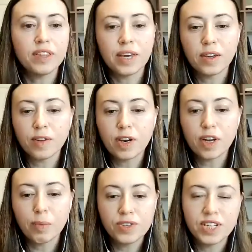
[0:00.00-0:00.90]
Thank you very
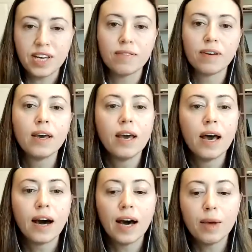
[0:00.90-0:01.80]
much, Dave.
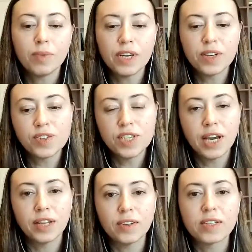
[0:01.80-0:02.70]
I'm the ESG
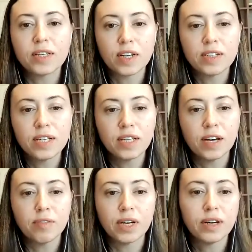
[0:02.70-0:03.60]
analyst at
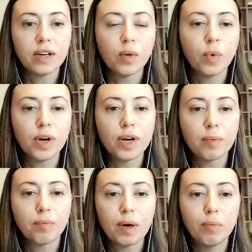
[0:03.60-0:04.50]
Loevner. We're
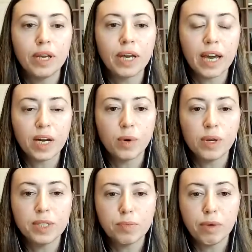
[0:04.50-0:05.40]
a public
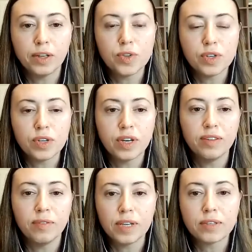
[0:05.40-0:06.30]
equities manager
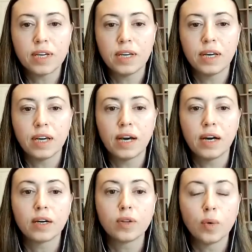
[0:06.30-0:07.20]
investing
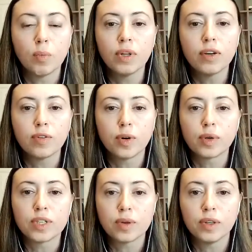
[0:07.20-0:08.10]
globally,
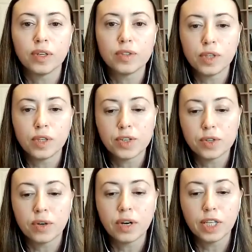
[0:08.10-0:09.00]
focused on
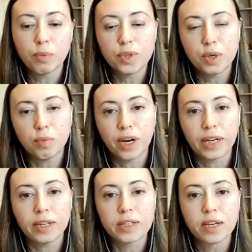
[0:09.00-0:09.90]
international and emerging
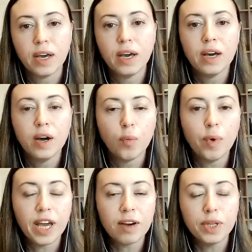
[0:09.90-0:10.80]
markets. We
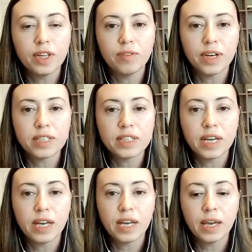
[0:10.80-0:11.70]
have been
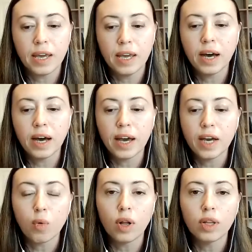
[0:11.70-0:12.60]
investing in high
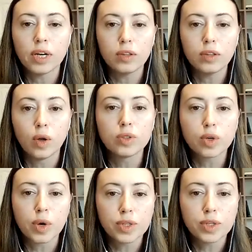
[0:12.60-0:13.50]
quality, long
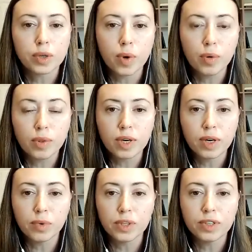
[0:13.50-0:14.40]
duration growth
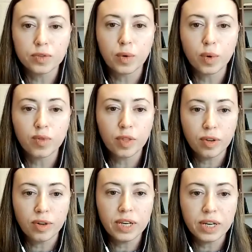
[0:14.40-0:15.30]
companies for over
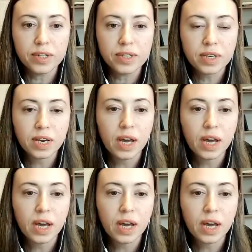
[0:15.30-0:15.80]
30 years.